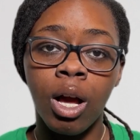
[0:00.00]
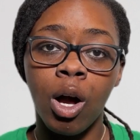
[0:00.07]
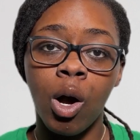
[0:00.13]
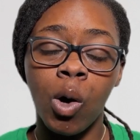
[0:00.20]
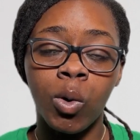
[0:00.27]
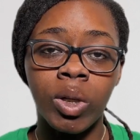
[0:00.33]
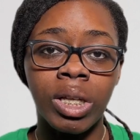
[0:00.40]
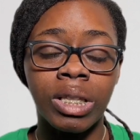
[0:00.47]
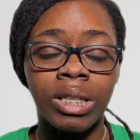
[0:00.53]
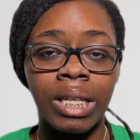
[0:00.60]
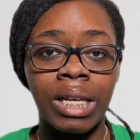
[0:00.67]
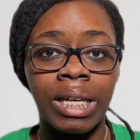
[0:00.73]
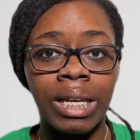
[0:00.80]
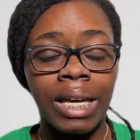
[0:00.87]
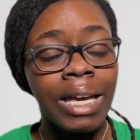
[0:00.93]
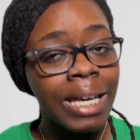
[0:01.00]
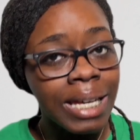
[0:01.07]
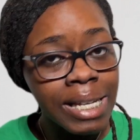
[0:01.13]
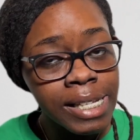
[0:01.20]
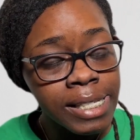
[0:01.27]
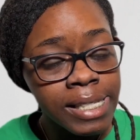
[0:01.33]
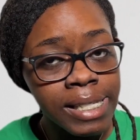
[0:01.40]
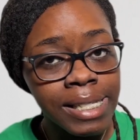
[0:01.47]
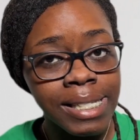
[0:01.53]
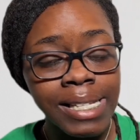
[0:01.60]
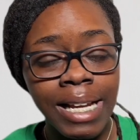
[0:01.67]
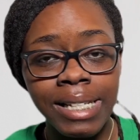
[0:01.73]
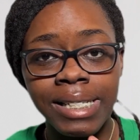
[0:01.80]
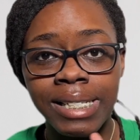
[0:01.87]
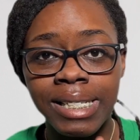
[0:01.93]
Only thing is,
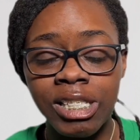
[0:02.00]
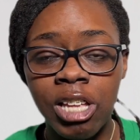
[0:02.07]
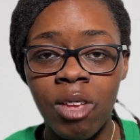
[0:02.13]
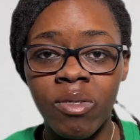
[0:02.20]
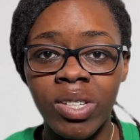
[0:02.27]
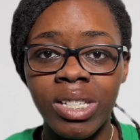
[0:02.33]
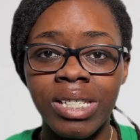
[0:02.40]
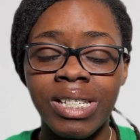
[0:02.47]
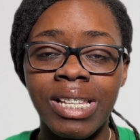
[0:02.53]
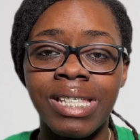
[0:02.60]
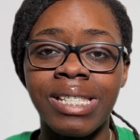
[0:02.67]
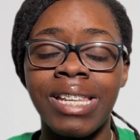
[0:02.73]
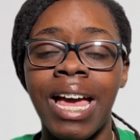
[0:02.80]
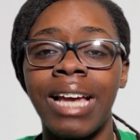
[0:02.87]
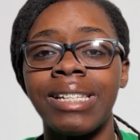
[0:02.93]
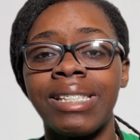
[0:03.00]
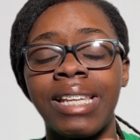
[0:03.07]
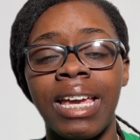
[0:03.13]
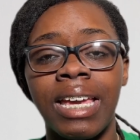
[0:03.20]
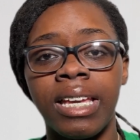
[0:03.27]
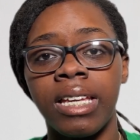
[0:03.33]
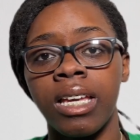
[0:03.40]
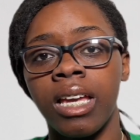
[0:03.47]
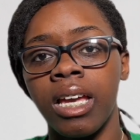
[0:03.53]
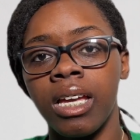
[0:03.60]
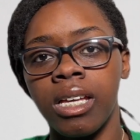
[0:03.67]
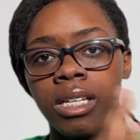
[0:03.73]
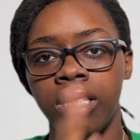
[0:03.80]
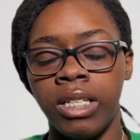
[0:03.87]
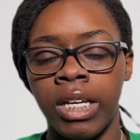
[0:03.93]
Section 7 does not take
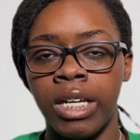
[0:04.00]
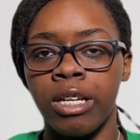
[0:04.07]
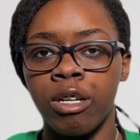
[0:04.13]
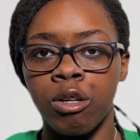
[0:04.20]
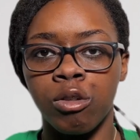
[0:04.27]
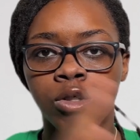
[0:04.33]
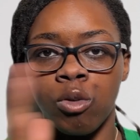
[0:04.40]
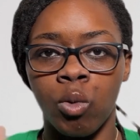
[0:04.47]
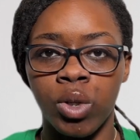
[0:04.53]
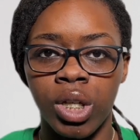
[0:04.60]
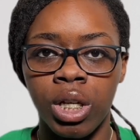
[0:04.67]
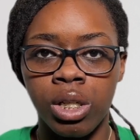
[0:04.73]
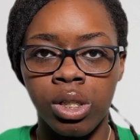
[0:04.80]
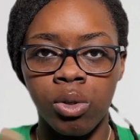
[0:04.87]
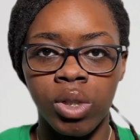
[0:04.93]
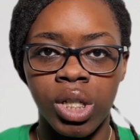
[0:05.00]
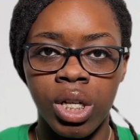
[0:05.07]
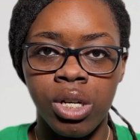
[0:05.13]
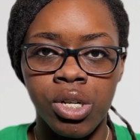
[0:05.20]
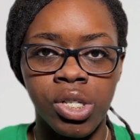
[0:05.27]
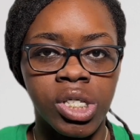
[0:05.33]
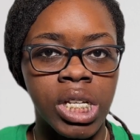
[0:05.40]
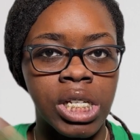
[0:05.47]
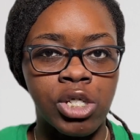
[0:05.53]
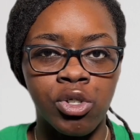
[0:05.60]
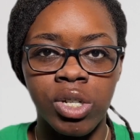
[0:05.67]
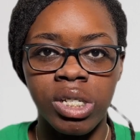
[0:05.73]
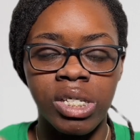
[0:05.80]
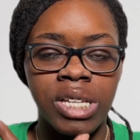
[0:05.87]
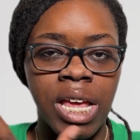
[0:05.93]
years on years on years,
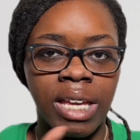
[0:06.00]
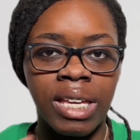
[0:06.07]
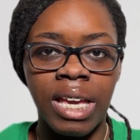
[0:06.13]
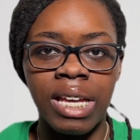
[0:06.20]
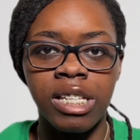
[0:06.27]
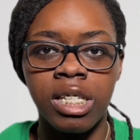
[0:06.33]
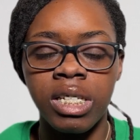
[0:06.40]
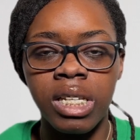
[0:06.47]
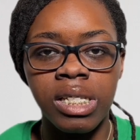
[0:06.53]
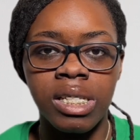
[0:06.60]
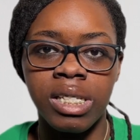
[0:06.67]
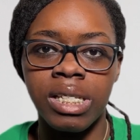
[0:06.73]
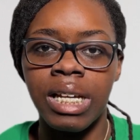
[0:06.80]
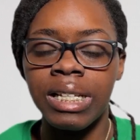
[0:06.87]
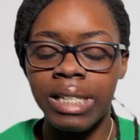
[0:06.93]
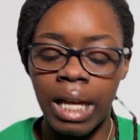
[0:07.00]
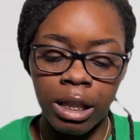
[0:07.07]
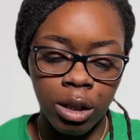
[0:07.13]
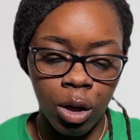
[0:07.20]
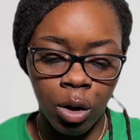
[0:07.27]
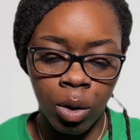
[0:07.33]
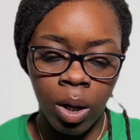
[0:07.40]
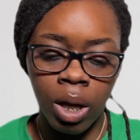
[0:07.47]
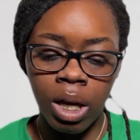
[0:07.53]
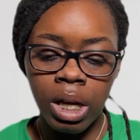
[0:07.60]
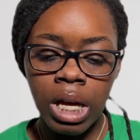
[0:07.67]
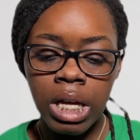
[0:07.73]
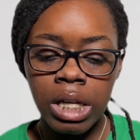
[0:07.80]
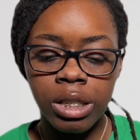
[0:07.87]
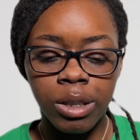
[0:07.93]
centuries, decades. It doesn't take that long.
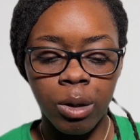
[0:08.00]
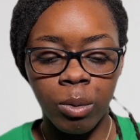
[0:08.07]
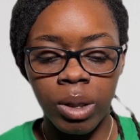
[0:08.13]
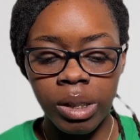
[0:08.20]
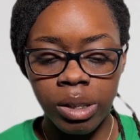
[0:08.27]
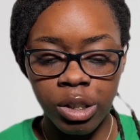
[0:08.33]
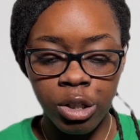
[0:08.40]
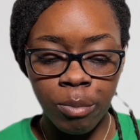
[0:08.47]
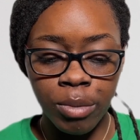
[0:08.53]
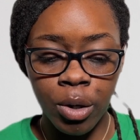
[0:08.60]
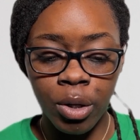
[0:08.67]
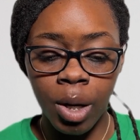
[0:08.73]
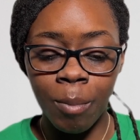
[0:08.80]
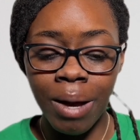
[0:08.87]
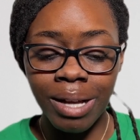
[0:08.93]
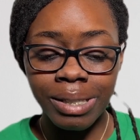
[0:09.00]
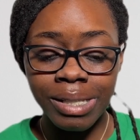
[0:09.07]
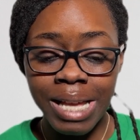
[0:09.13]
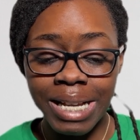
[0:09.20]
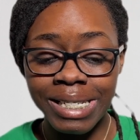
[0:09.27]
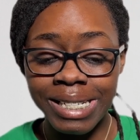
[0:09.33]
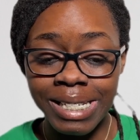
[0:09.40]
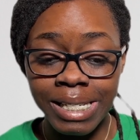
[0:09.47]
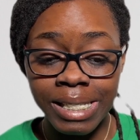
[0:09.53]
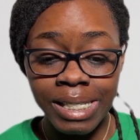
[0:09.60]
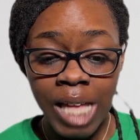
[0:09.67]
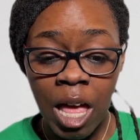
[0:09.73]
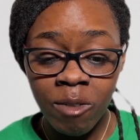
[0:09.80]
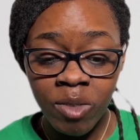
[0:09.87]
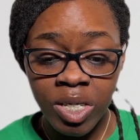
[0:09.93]
So this is the beauty about Section
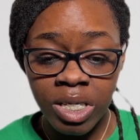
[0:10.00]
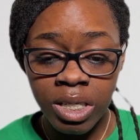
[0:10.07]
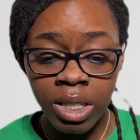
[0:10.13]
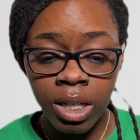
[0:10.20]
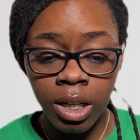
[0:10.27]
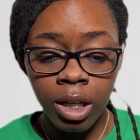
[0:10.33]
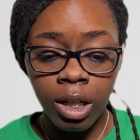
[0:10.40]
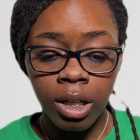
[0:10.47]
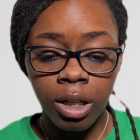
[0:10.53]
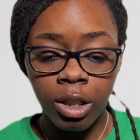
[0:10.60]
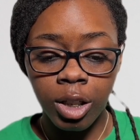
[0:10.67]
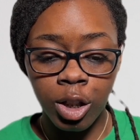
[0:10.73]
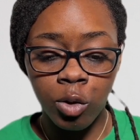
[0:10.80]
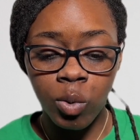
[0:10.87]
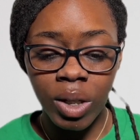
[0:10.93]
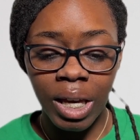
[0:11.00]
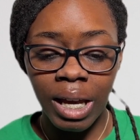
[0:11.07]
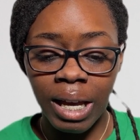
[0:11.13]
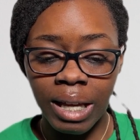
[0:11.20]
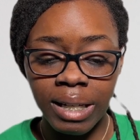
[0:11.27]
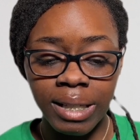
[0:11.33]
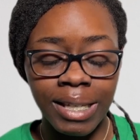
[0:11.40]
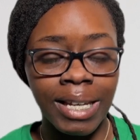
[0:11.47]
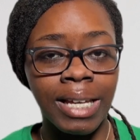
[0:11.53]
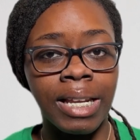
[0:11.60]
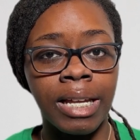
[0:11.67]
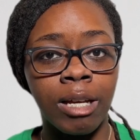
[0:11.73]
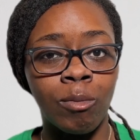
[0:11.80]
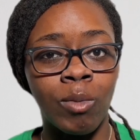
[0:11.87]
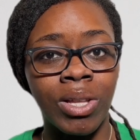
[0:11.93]
7. You can get
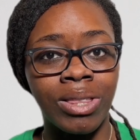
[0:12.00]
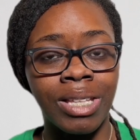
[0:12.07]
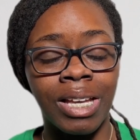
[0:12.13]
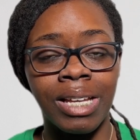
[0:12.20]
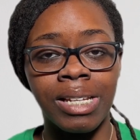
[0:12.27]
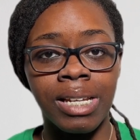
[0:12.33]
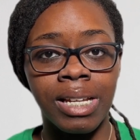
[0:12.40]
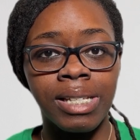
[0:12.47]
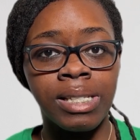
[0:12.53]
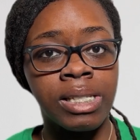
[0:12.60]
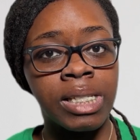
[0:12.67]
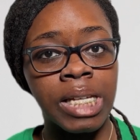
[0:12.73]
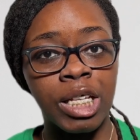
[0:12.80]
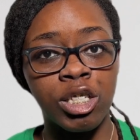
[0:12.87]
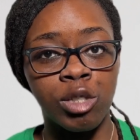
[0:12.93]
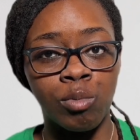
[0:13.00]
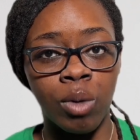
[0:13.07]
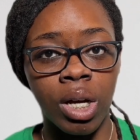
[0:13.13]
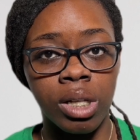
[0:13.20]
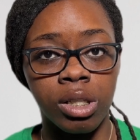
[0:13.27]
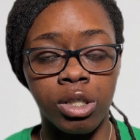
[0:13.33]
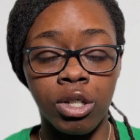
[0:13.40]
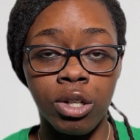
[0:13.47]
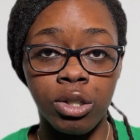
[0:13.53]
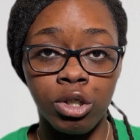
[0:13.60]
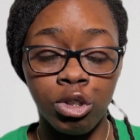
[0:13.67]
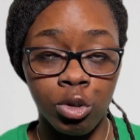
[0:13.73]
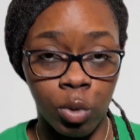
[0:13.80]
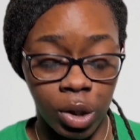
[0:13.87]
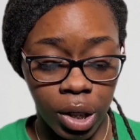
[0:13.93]
in within 6 months
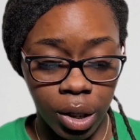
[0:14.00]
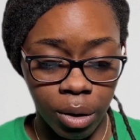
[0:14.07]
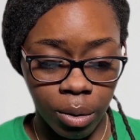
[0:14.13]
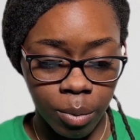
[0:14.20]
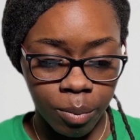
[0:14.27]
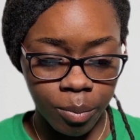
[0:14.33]
to a year.